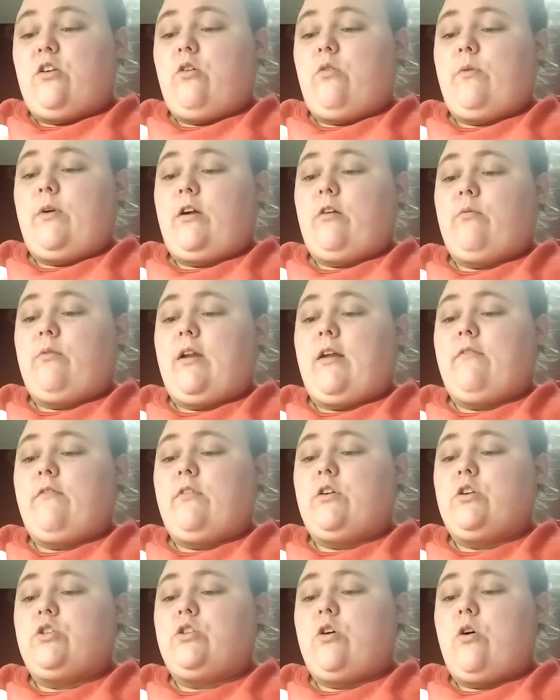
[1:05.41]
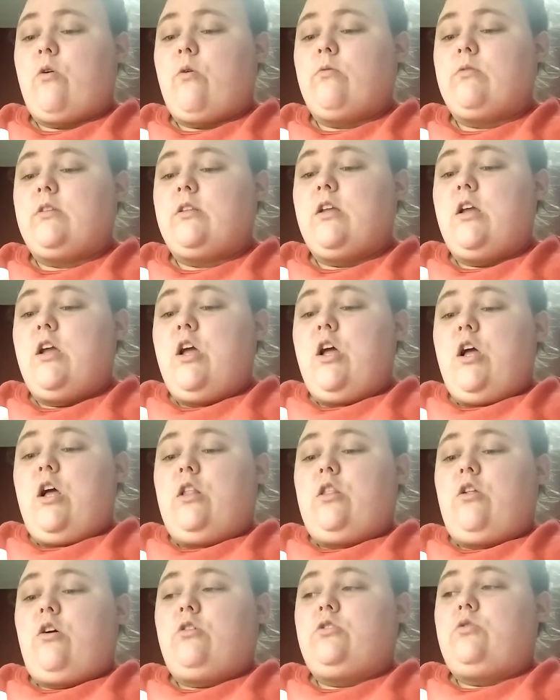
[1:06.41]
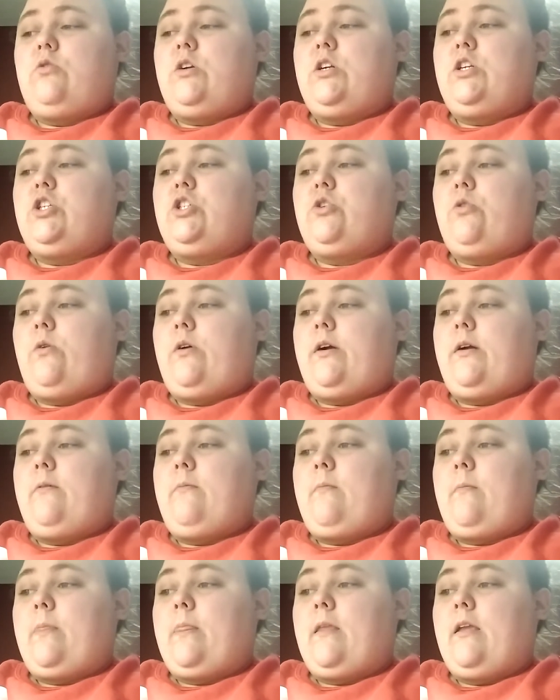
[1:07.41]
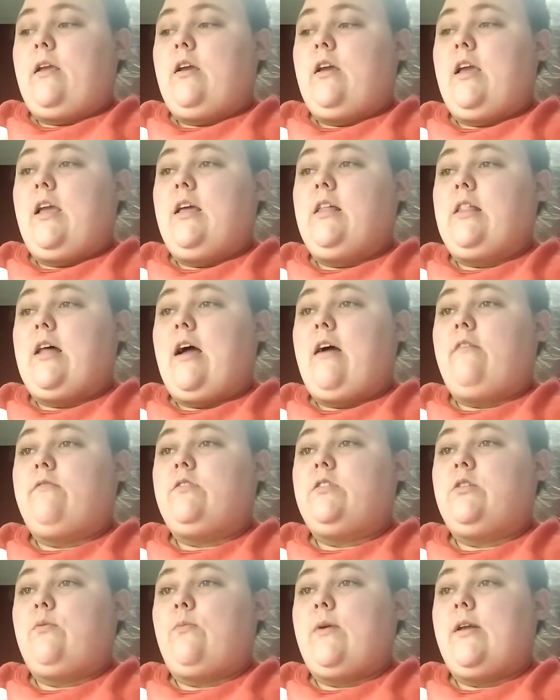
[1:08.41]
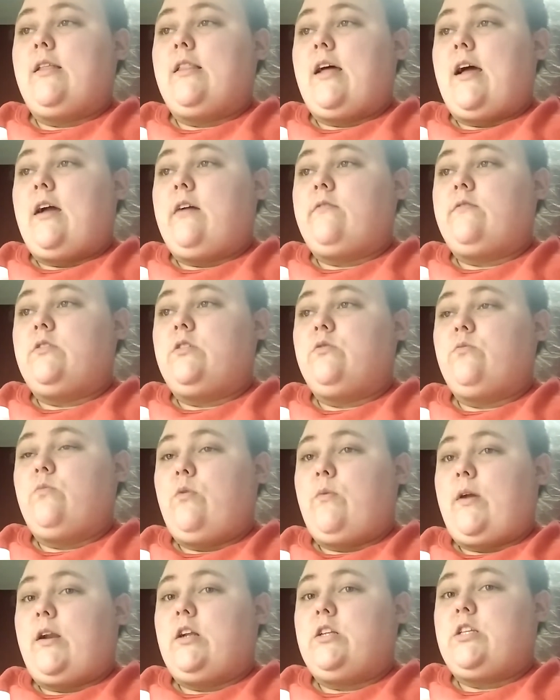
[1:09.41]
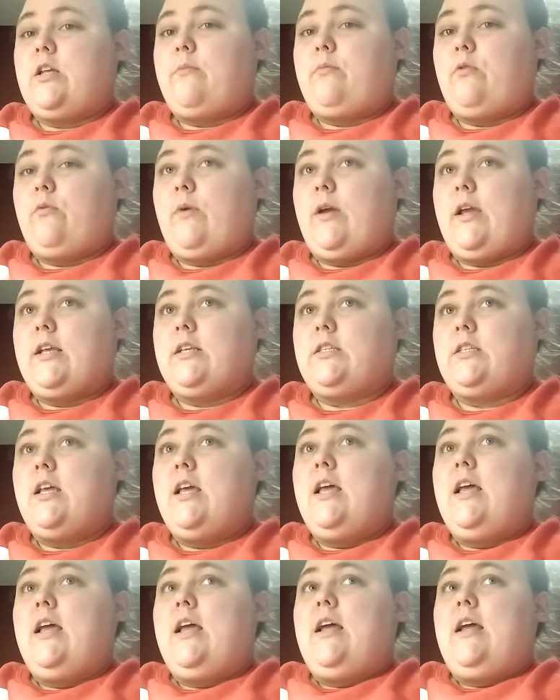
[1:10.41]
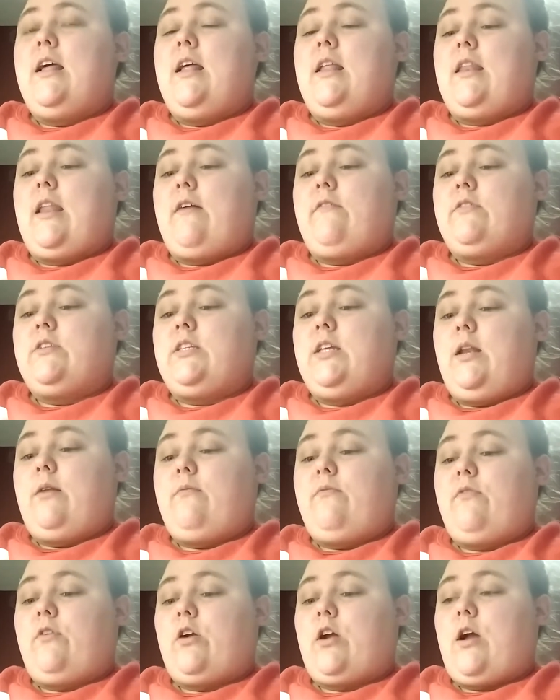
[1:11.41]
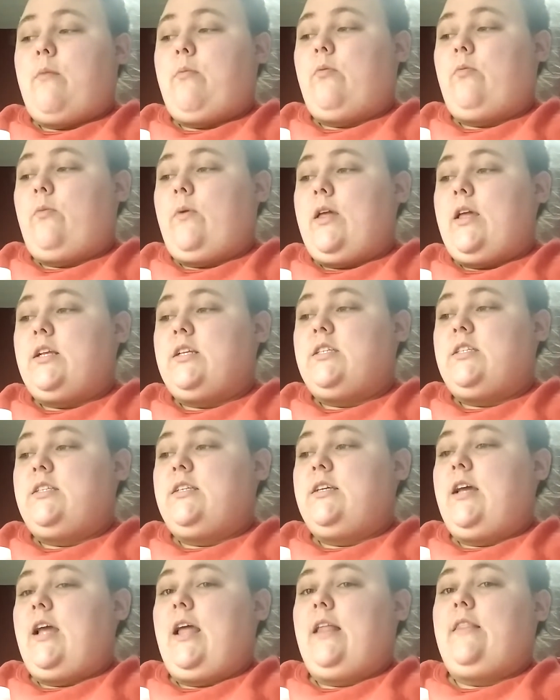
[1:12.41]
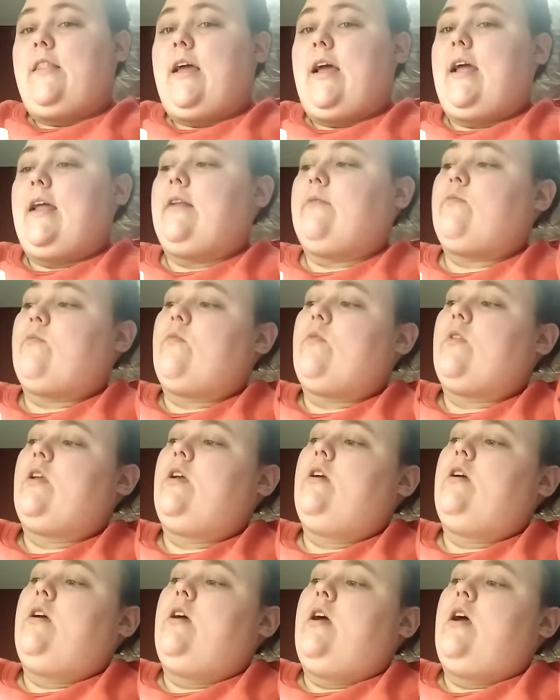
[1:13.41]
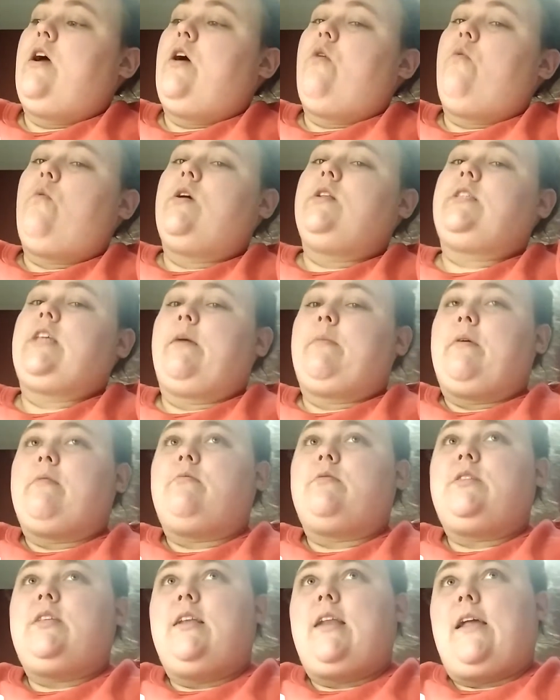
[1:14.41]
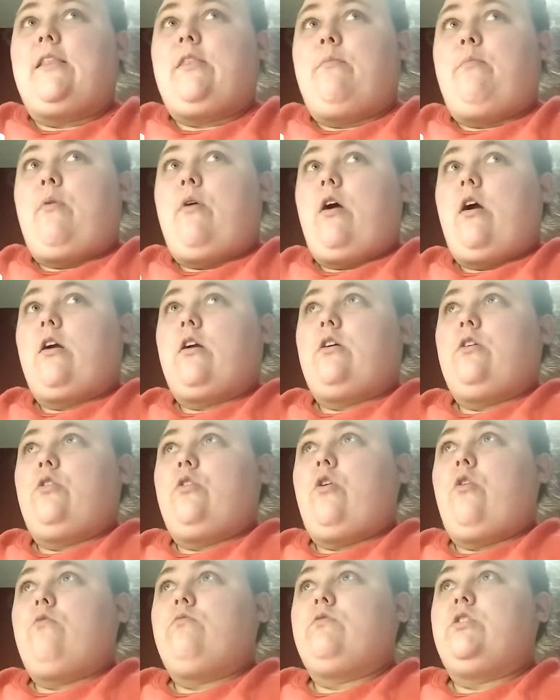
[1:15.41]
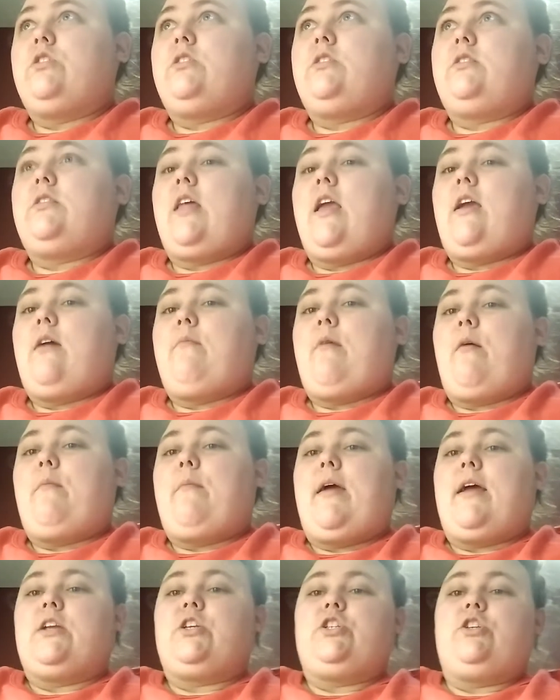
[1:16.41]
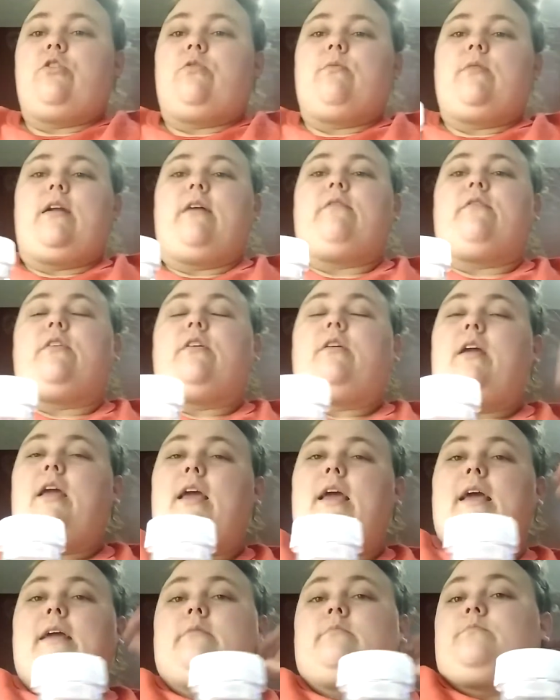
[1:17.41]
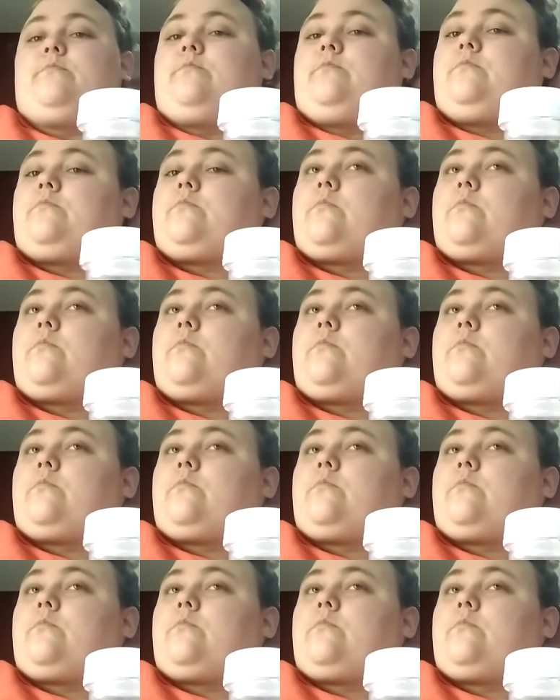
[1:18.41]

nowhere or whatever. So, long story short, he left, we left, we went our separate ways. Never seen him for a couple weeks. And then one time I was sitting at the park and we were just thinking about Master or whatever, and